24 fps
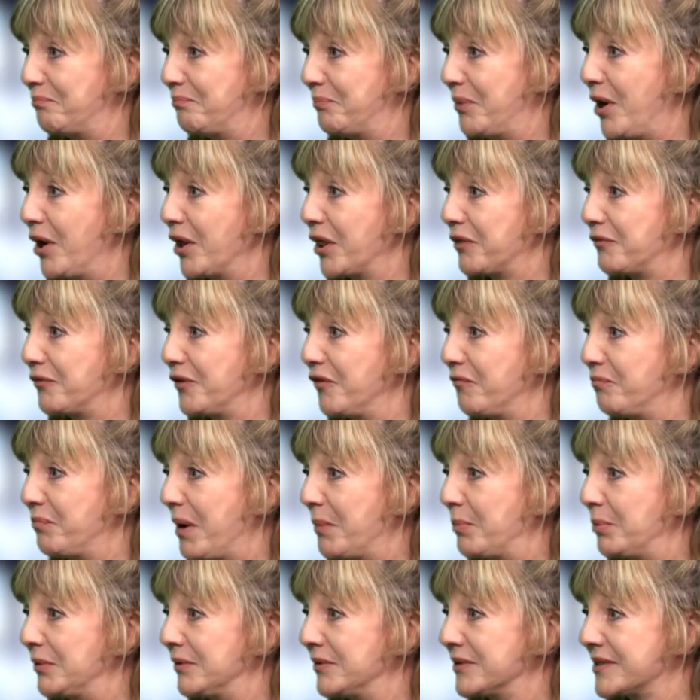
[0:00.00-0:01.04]
bath full of
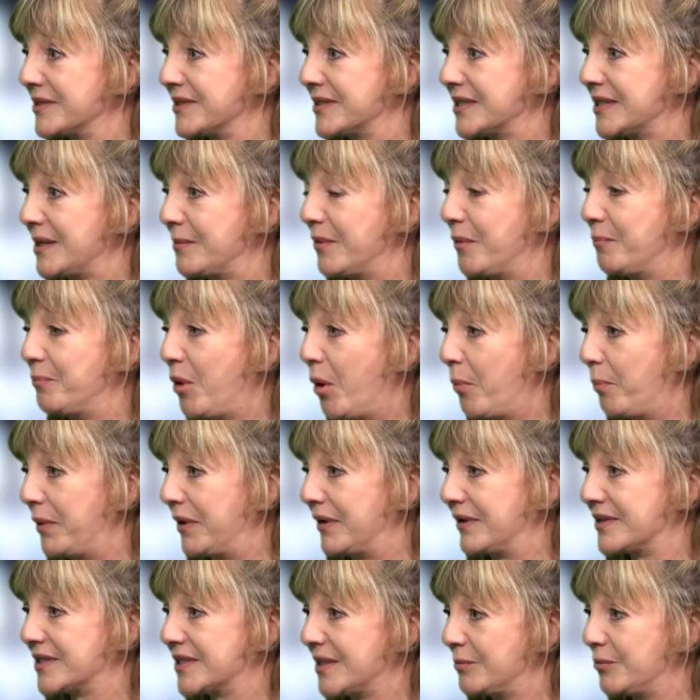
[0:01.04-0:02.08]
bubbles and some are
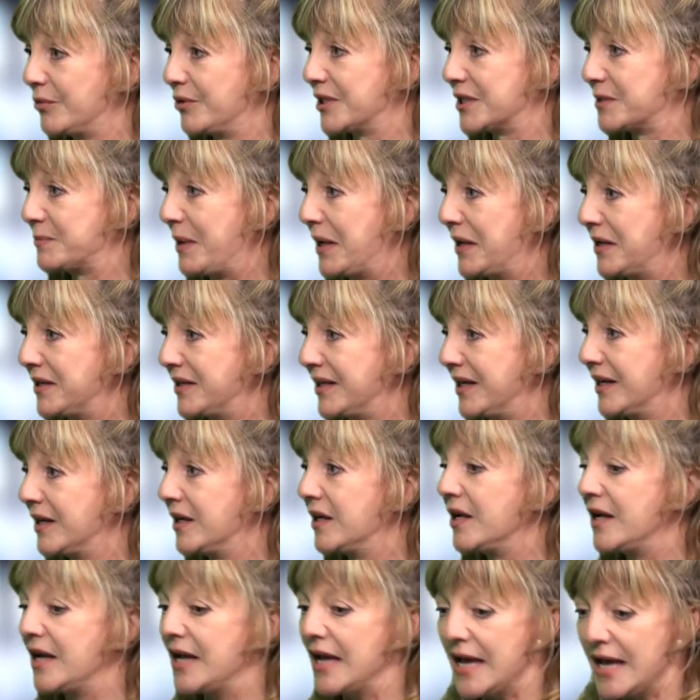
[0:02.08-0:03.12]
popping and some are expanding.
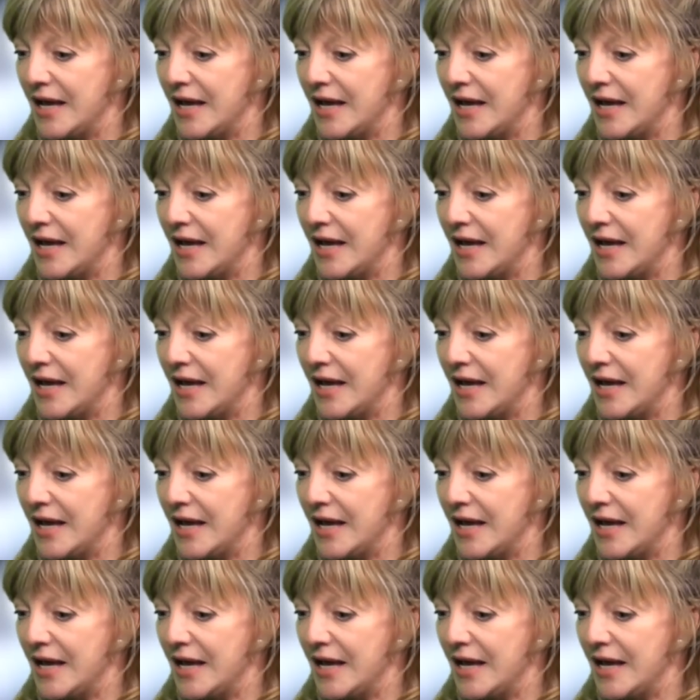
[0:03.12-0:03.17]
